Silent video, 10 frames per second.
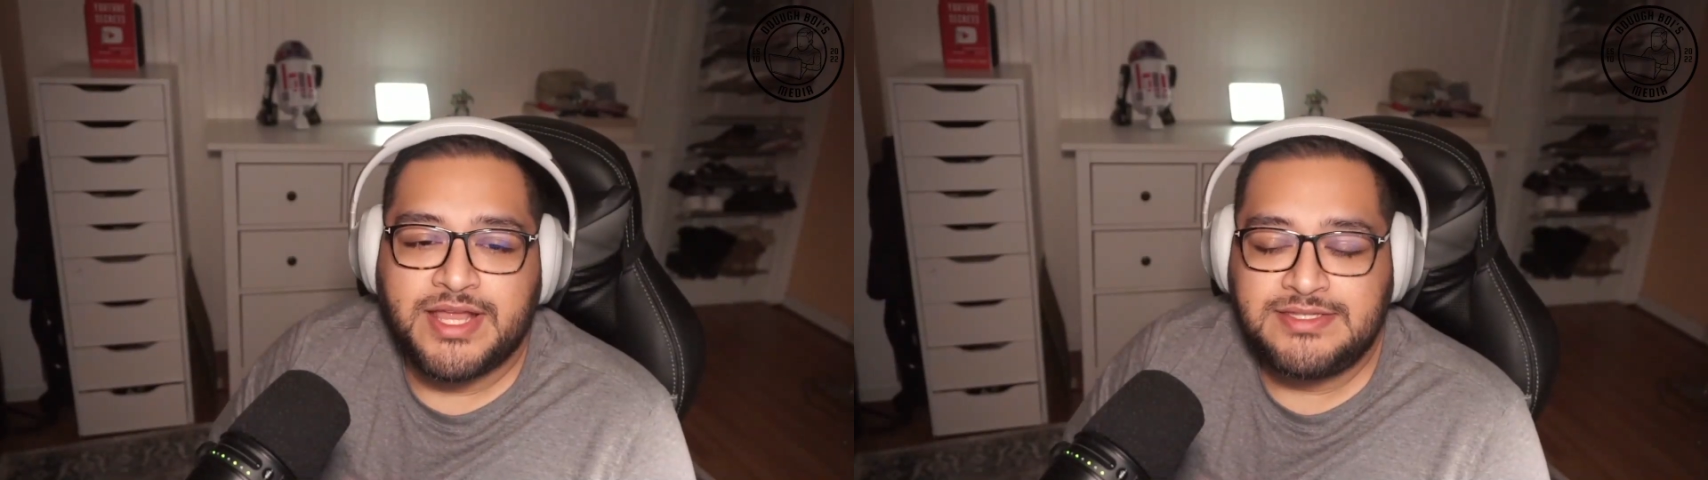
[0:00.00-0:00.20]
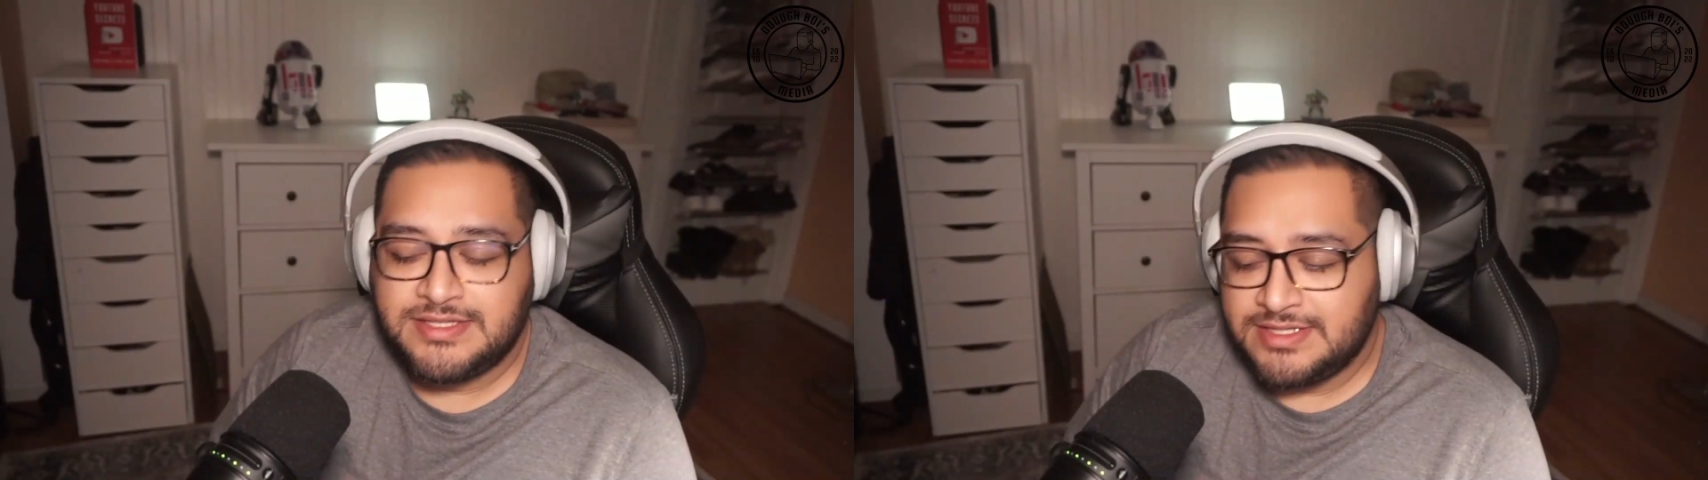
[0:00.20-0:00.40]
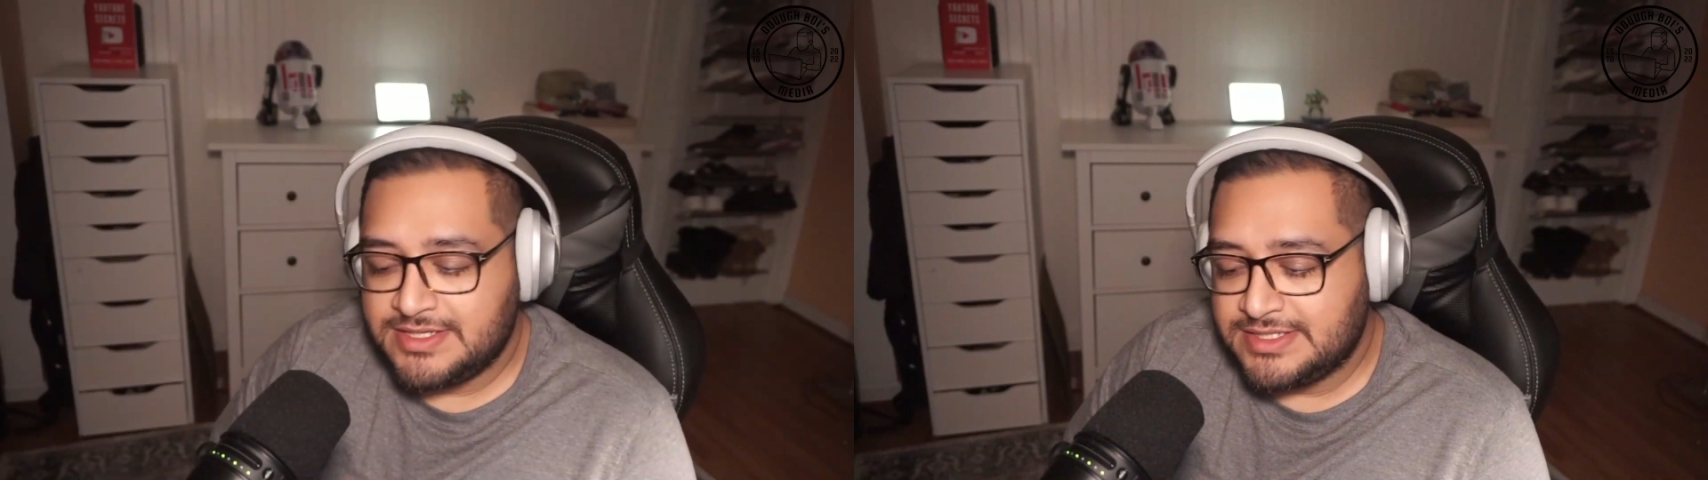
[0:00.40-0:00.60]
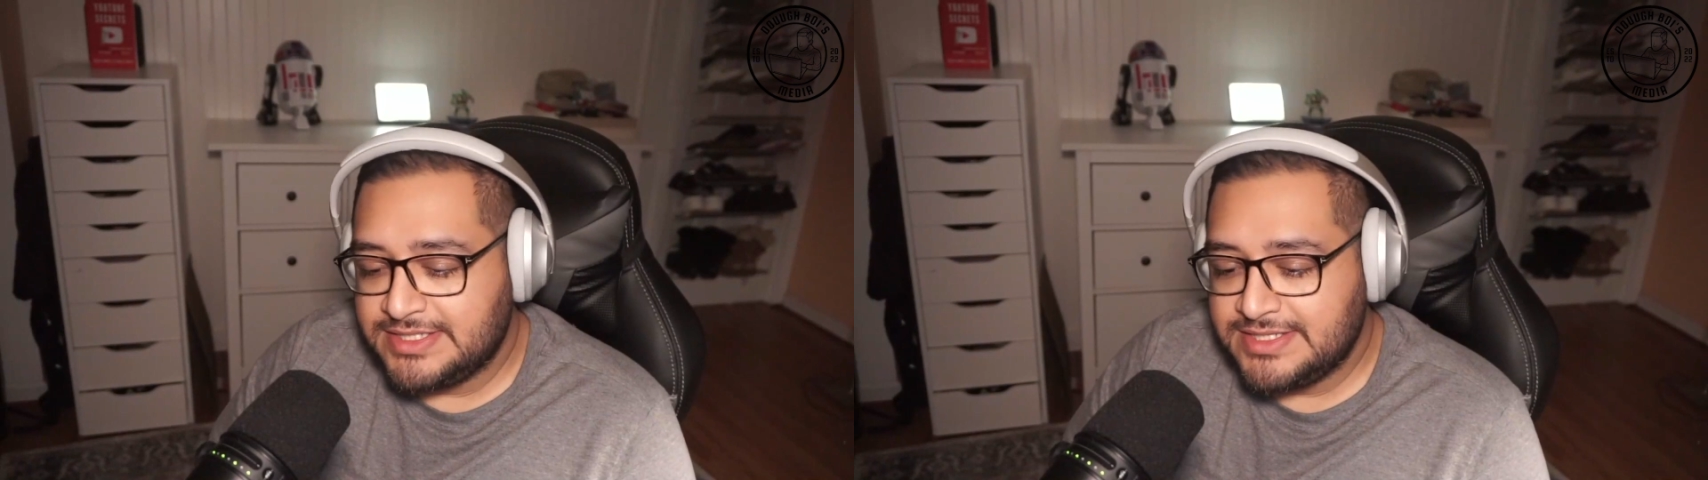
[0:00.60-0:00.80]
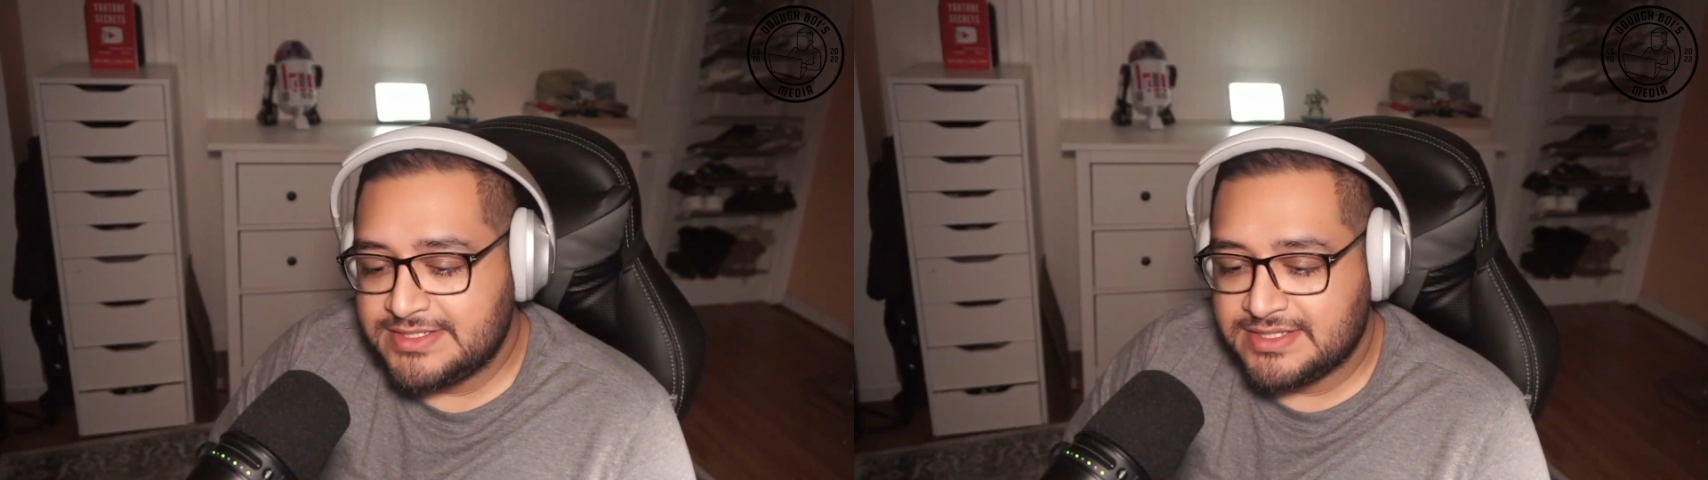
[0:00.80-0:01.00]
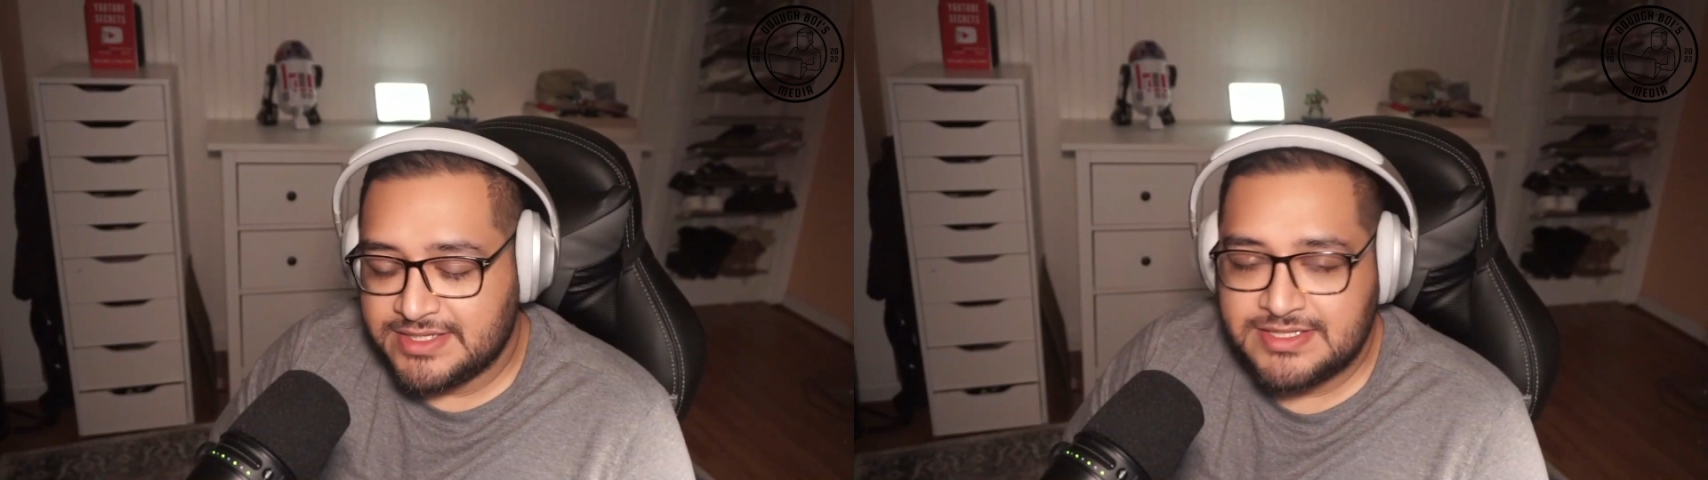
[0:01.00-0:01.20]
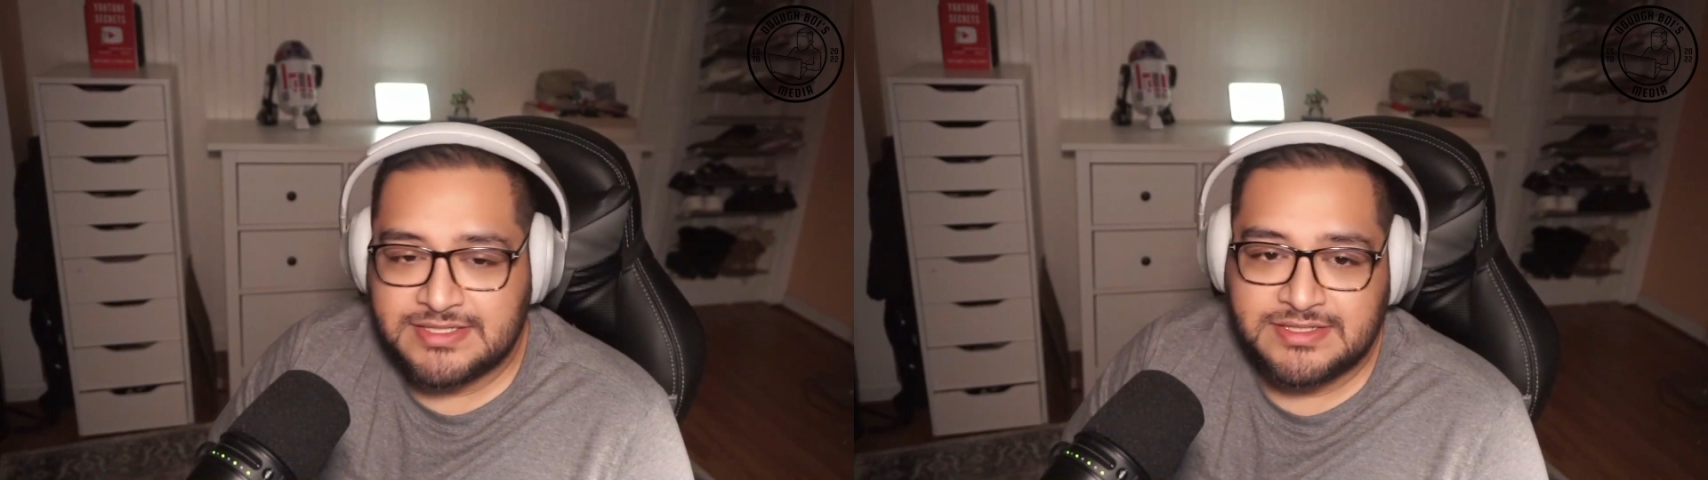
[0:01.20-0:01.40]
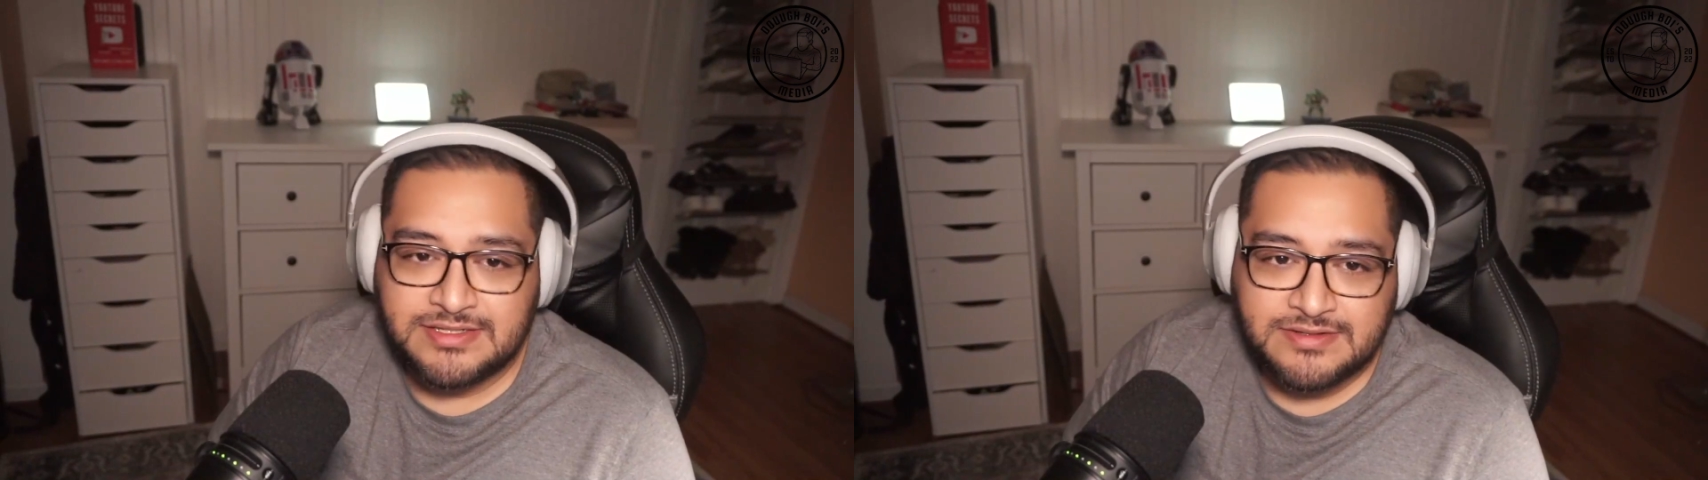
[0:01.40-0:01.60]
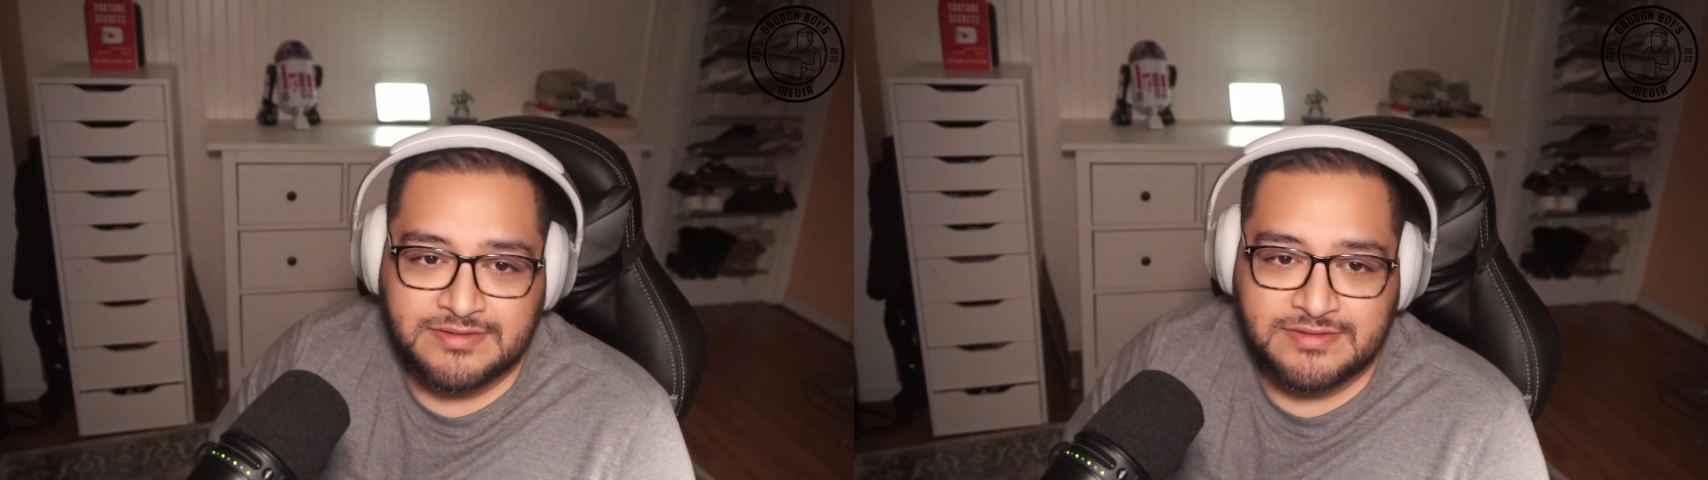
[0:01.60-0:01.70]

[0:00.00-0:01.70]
as a leads list